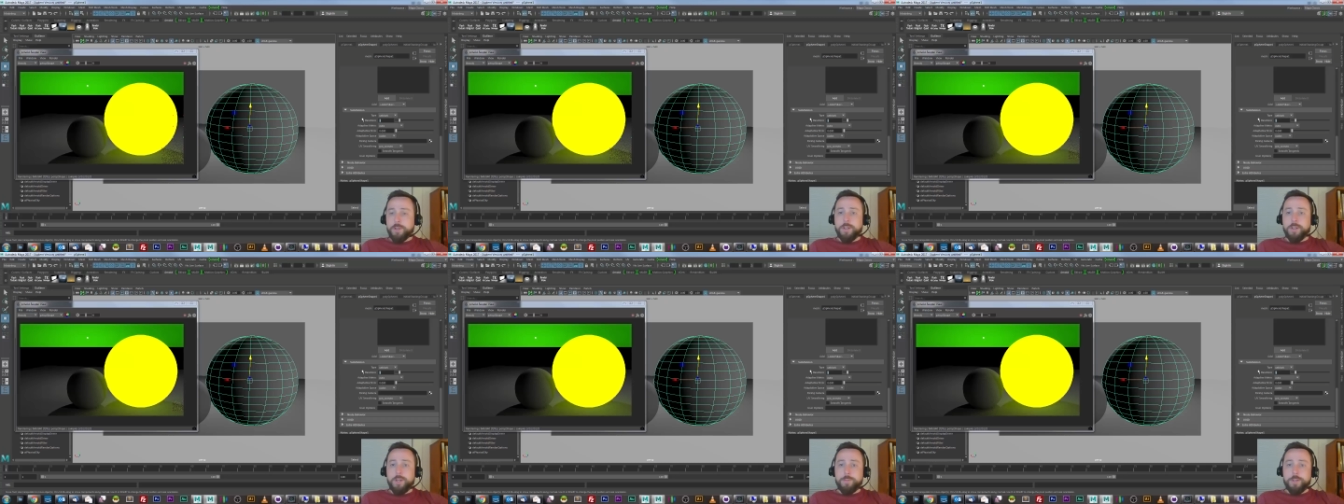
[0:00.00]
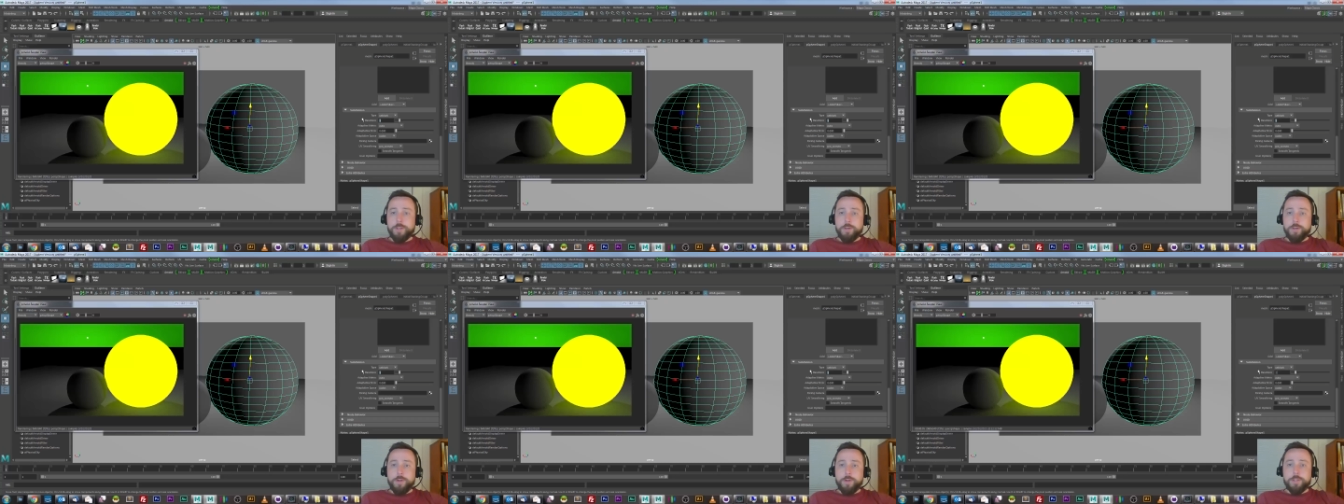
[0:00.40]
I can up
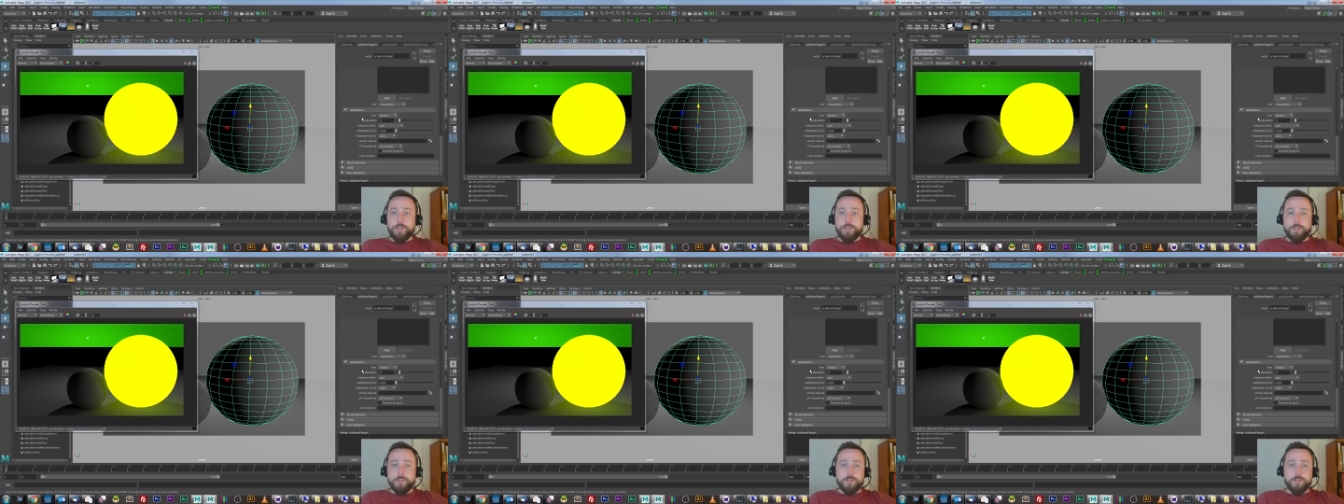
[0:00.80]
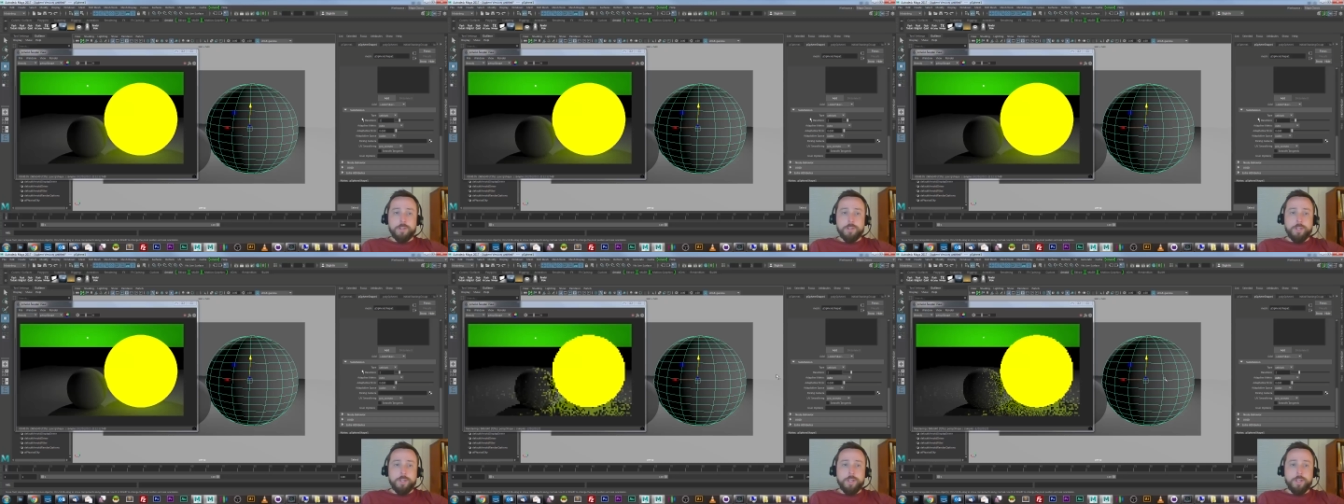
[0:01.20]
the
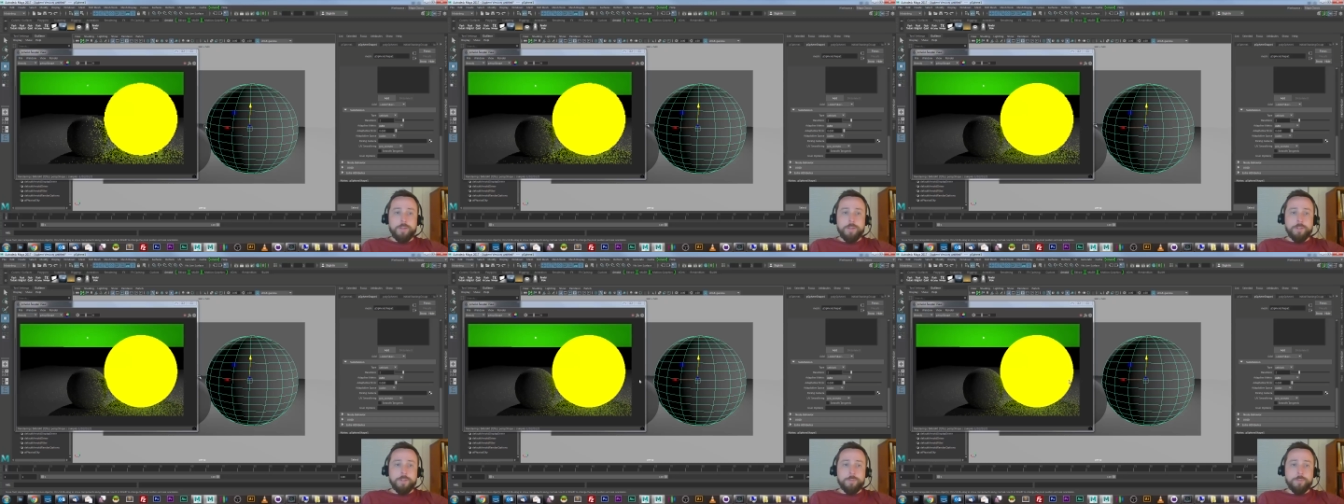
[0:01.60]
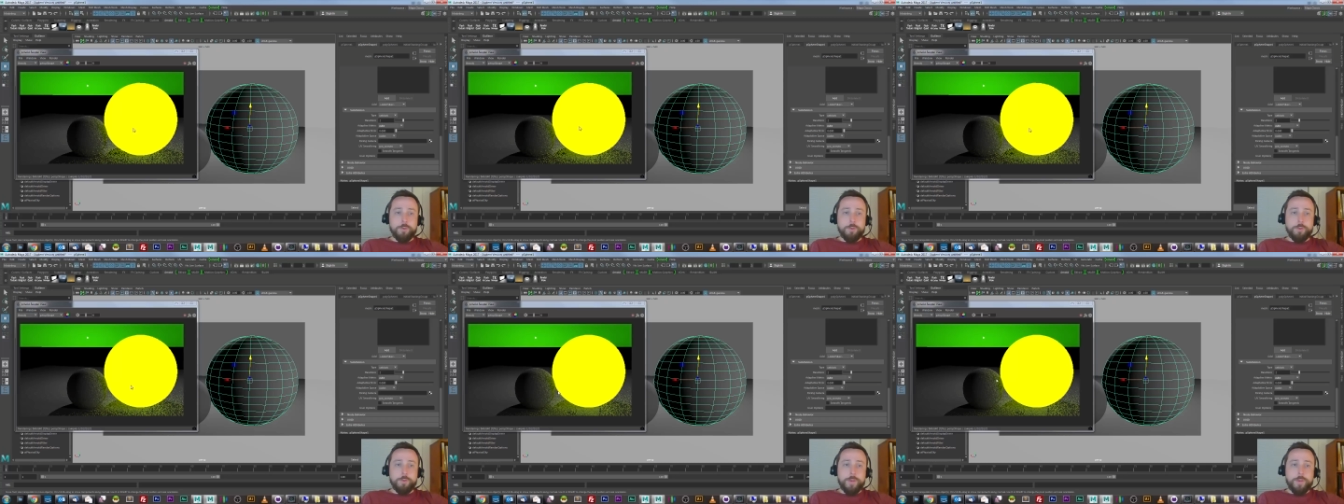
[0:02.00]
iterations and get an even
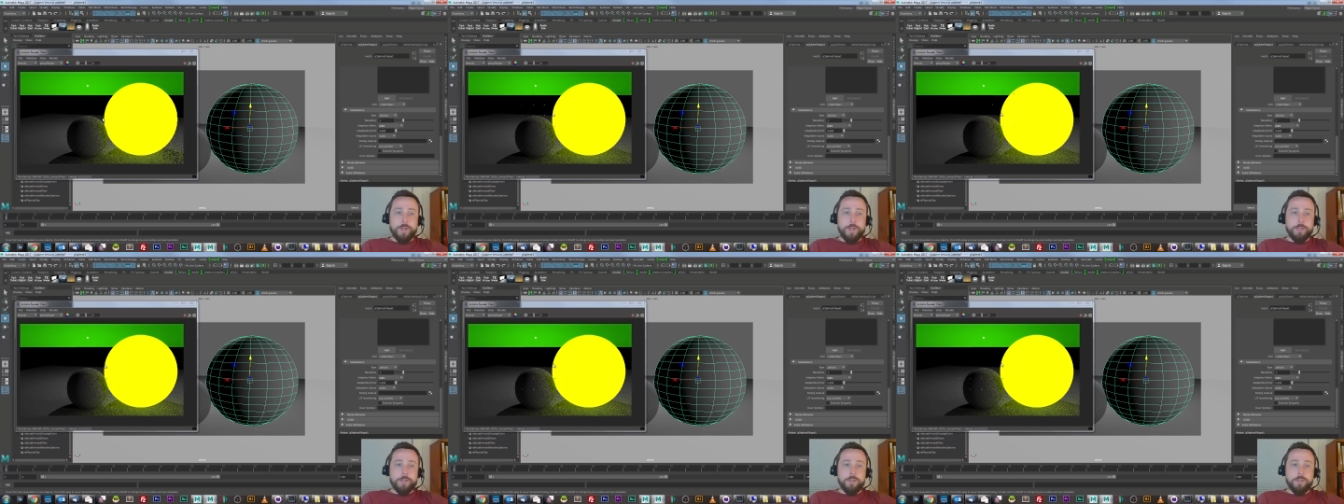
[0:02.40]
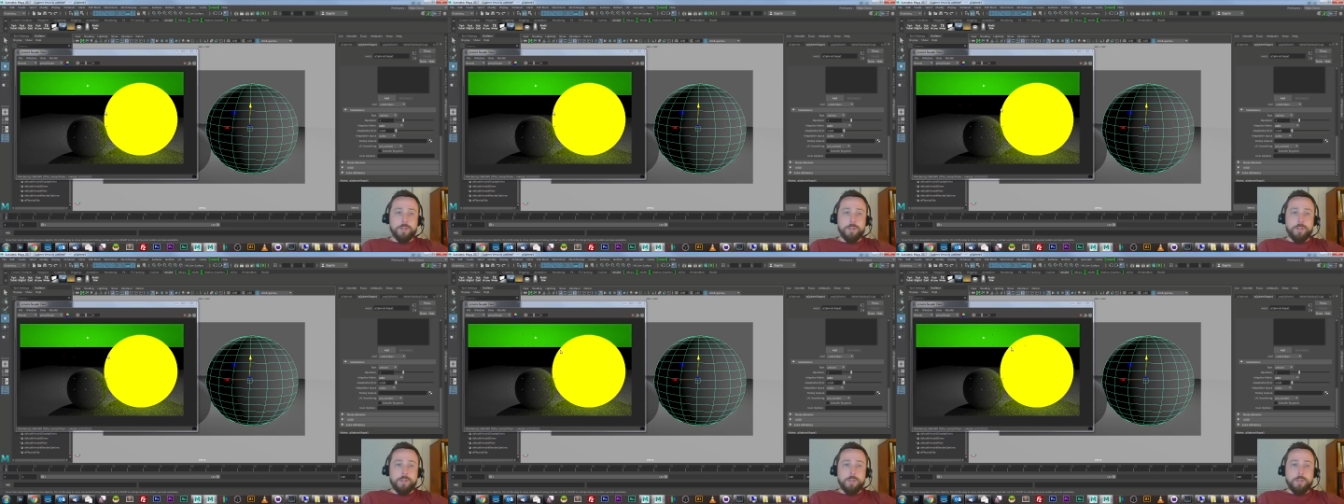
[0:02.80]
smoother mesh.
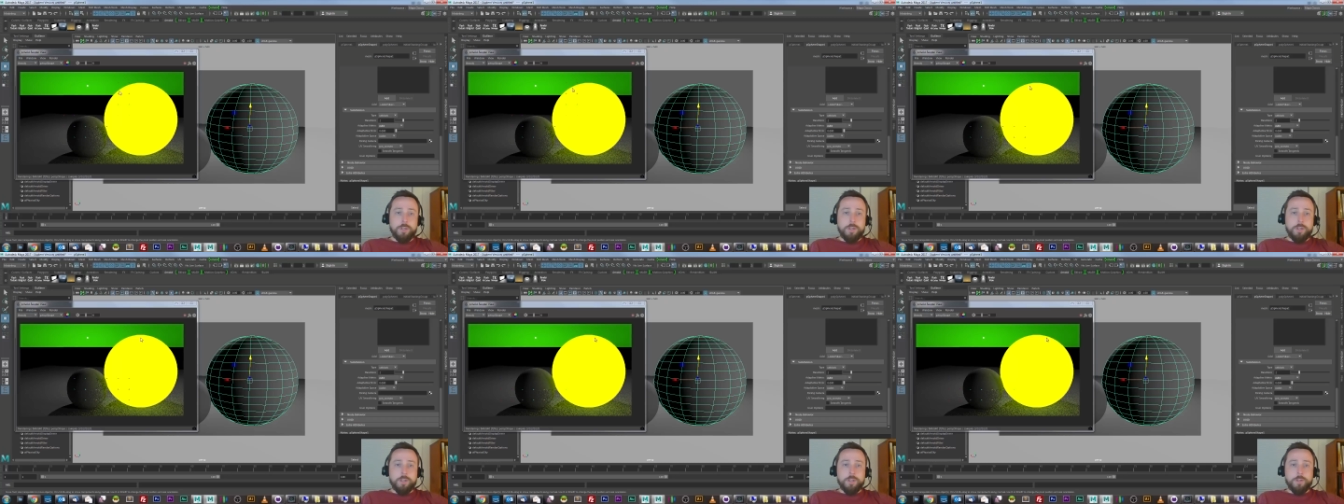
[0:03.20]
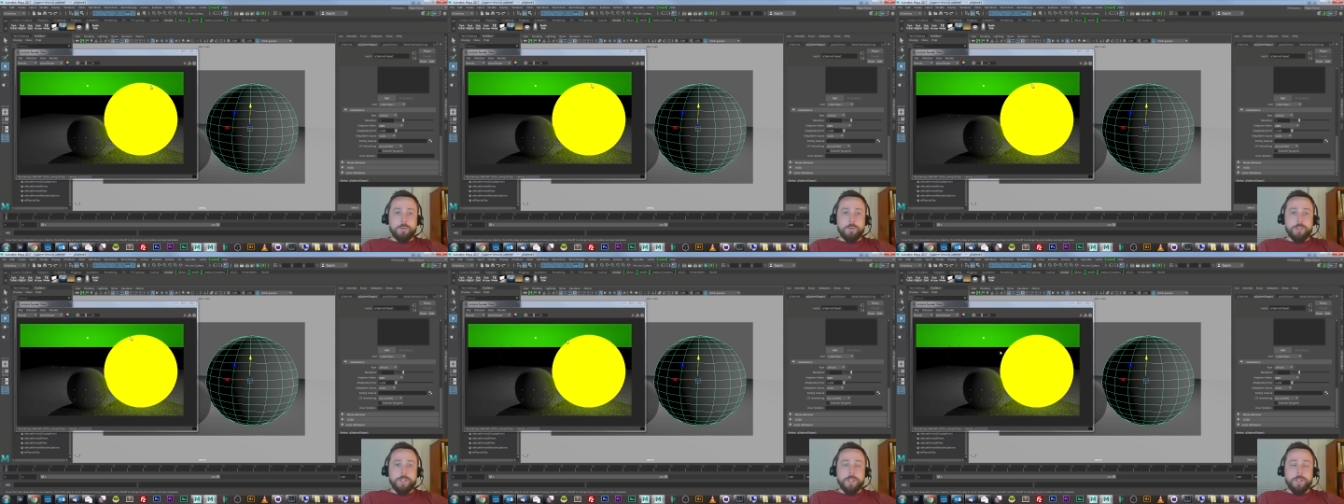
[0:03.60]
And
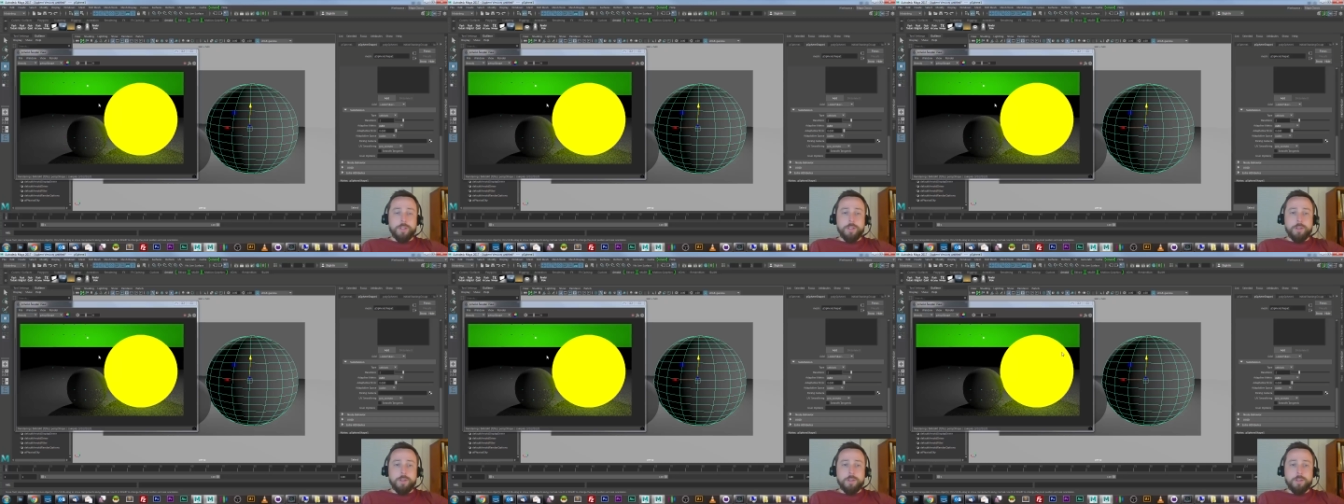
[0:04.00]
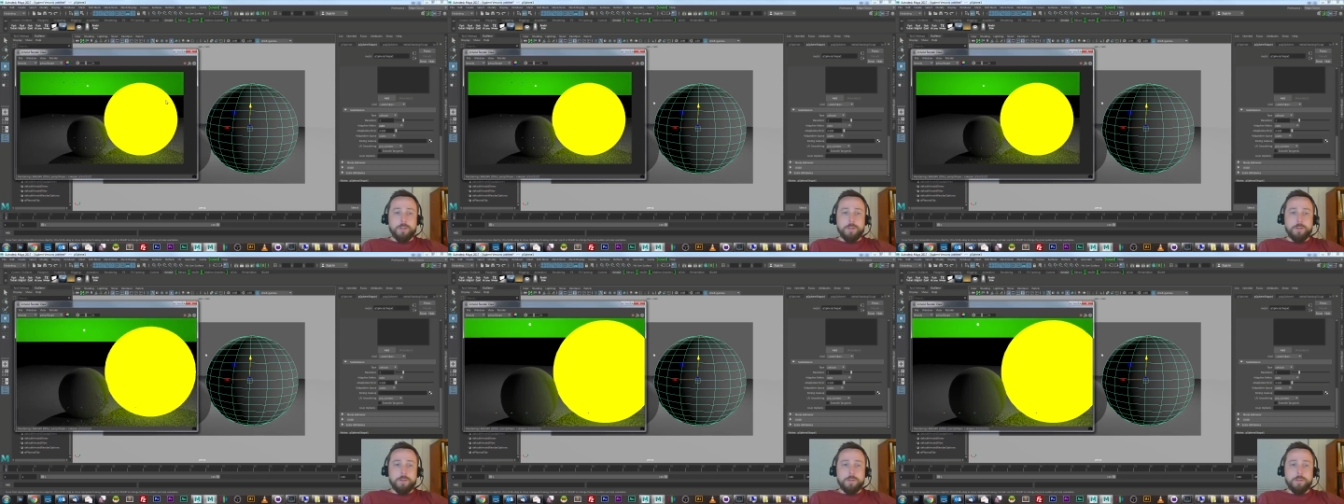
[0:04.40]
you would see that
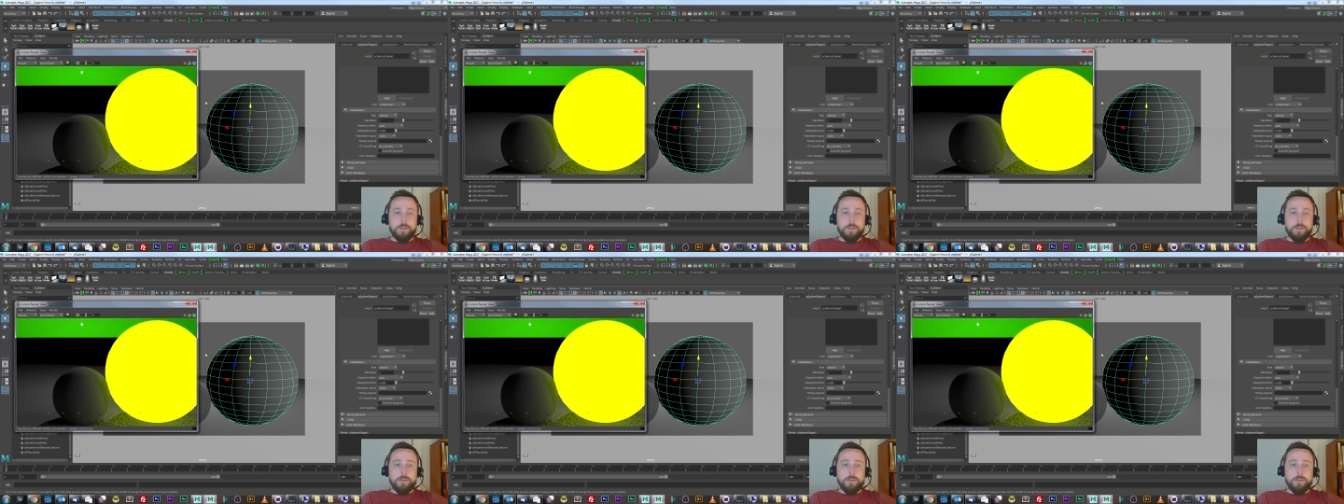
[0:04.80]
